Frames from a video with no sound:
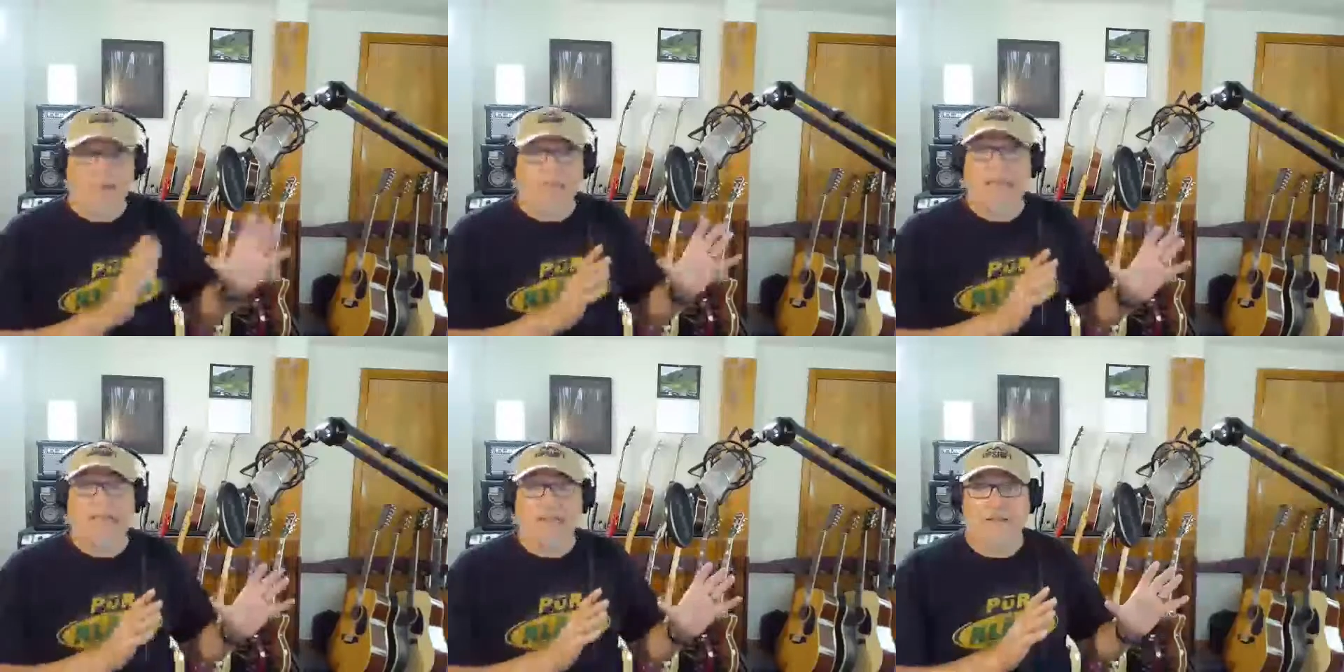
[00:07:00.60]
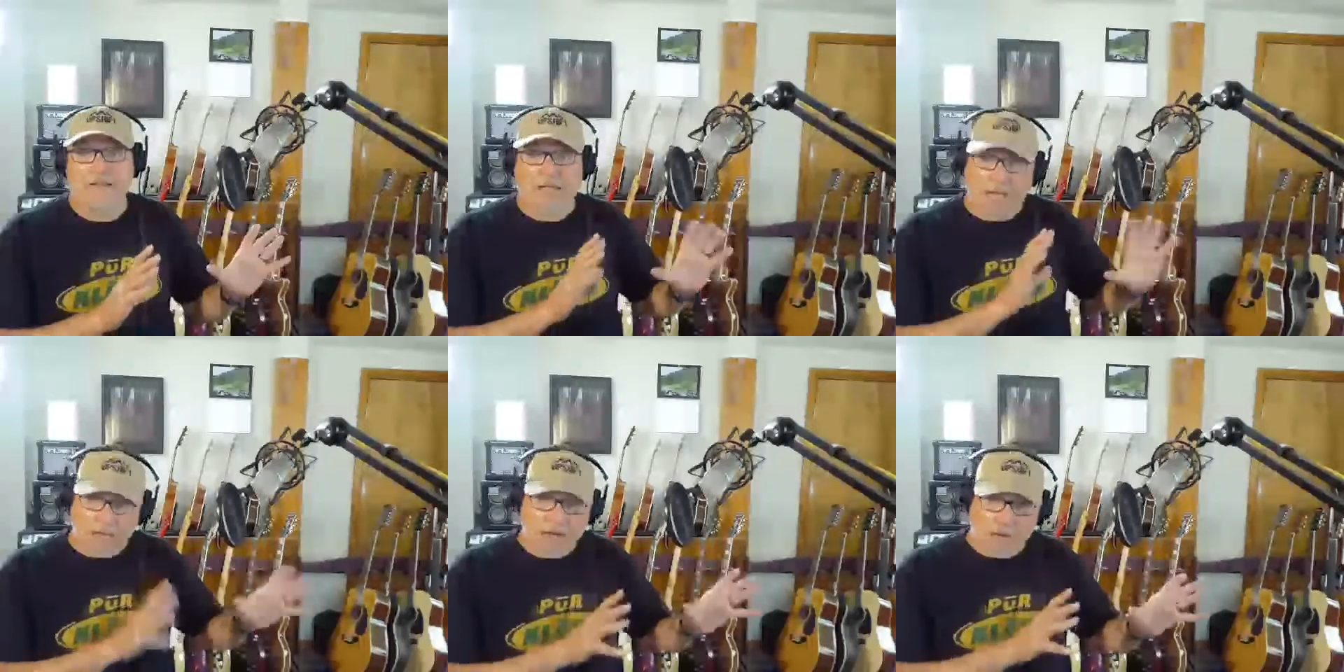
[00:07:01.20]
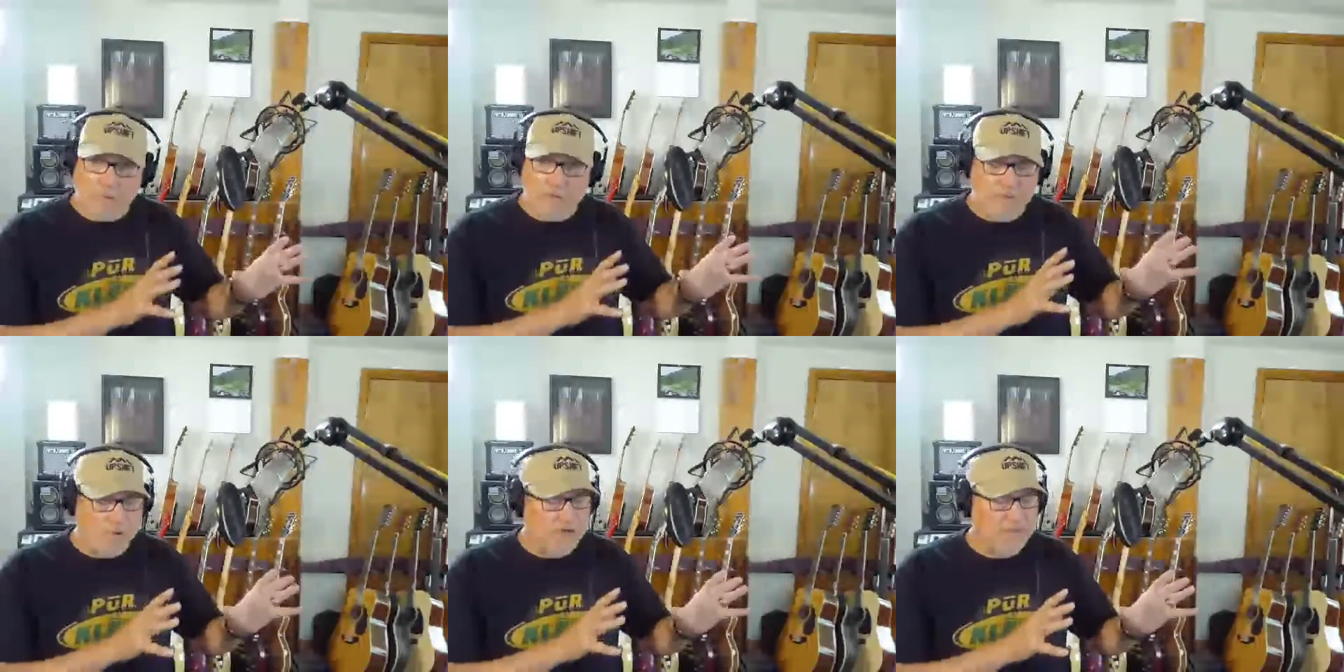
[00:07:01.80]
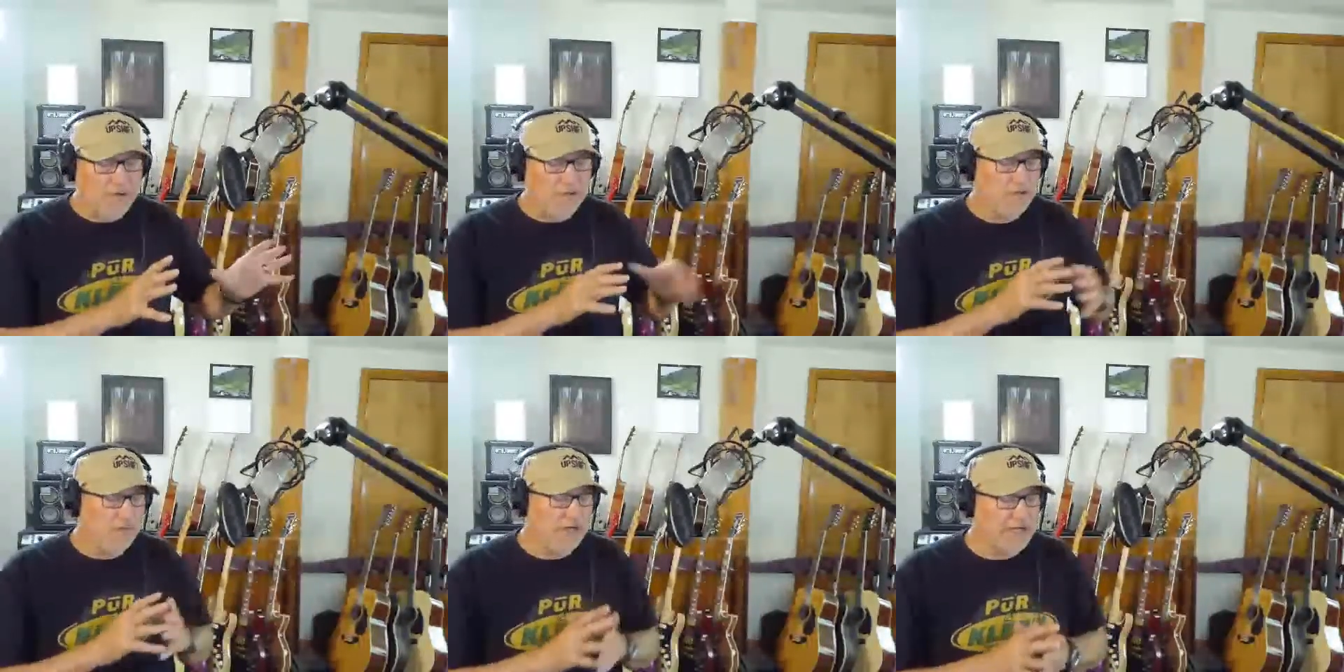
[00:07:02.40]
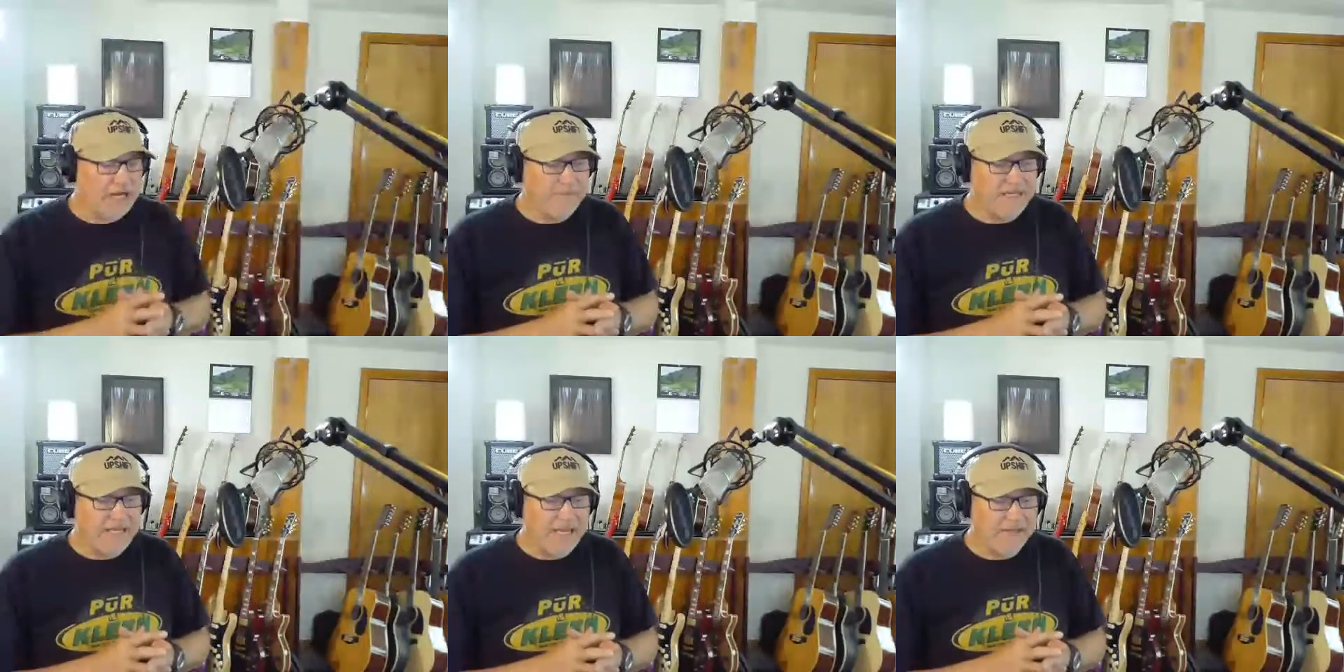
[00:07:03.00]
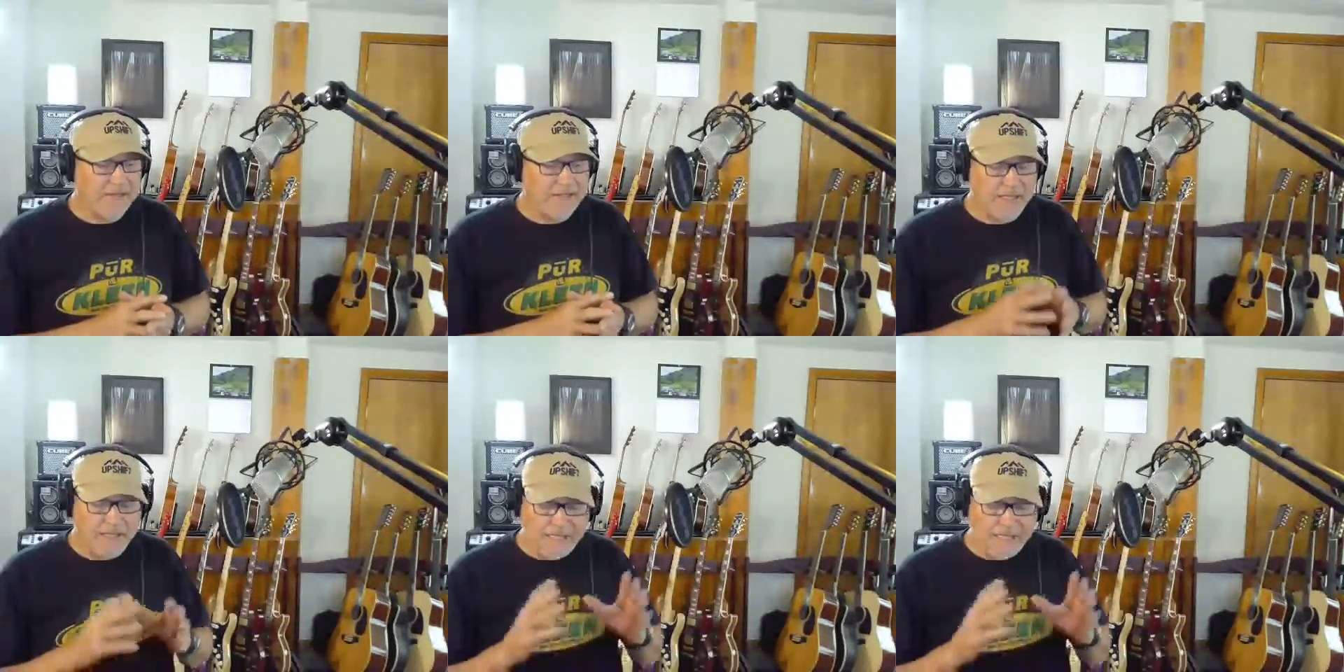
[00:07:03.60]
to go to the Smoky Bar store. You got to meet Kaylin. And I